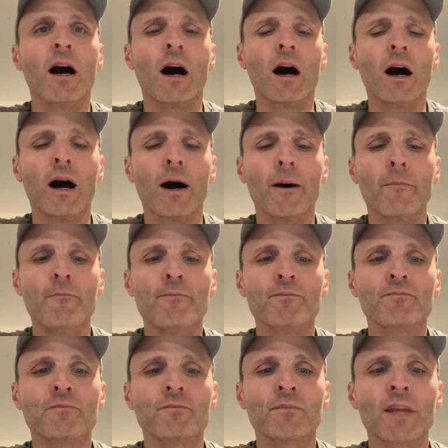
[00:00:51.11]
Um,
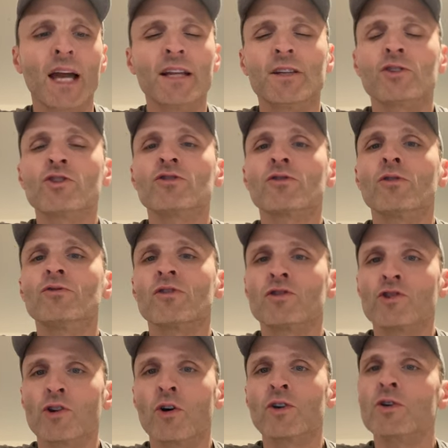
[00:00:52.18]
and it just goes to
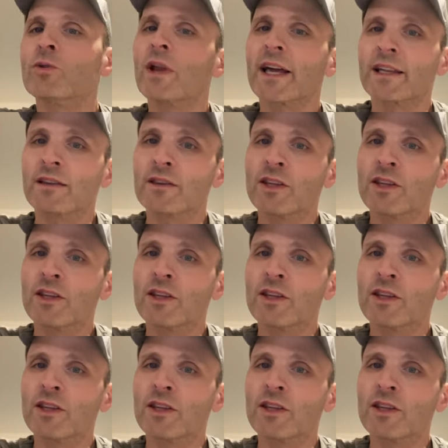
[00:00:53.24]
show you like